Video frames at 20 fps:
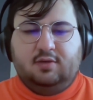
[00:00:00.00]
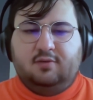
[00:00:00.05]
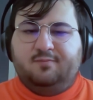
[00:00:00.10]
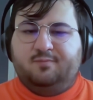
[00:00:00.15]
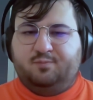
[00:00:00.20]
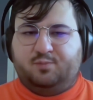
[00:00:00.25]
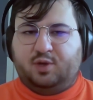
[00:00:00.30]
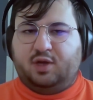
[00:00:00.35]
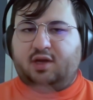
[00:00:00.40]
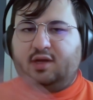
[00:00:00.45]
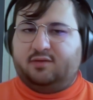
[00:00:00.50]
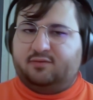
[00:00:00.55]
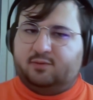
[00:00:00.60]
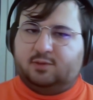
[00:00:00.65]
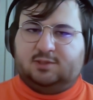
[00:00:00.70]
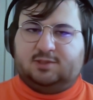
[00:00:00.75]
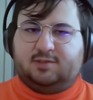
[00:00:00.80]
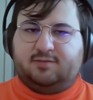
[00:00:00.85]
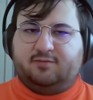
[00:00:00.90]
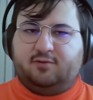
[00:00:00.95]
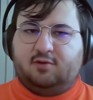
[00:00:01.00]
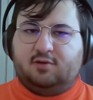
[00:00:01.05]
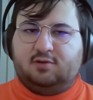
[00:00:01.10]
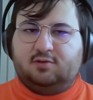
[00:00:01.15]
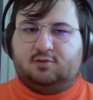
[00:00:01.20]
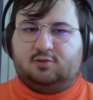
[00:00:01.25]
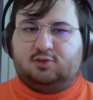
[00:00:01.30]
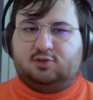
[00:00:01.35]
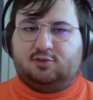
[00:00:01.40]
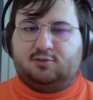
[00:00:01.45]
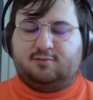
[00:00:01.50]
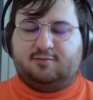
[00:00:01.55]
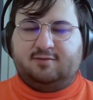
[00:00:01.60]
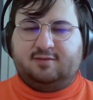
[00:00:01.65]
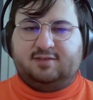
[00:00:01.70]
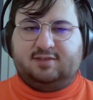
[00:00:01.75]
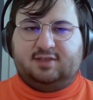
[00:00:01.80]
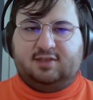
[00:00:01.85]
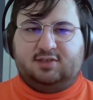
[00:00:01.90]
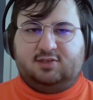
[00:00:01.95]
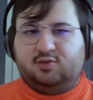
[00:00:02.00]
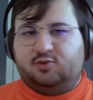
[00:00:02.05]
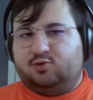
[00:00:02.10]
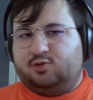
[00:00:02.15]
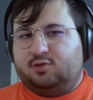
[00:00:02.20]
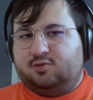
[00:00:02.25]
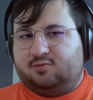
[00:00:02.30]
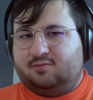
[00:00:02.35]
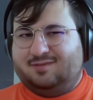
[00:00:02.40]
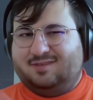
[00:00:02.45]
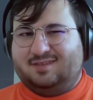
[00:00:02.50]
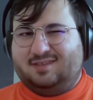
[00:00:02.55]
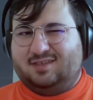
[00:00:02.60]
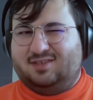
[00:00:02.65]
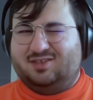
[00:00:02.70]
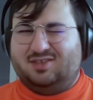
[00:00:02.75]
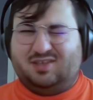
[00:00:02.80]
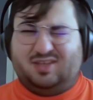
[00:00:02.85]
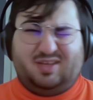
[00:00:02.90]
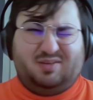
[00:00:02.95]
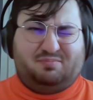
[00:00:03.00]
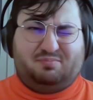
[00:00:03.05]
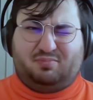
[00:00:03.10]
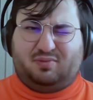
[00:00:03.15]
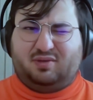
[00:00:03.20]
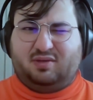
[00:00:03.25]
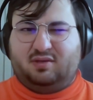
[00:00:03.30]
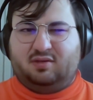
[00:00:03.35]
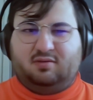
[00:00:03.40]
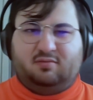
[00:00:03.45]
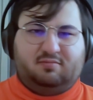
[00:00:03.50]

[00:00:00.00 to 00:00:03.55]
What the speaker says: when I was referring to Sharderization can be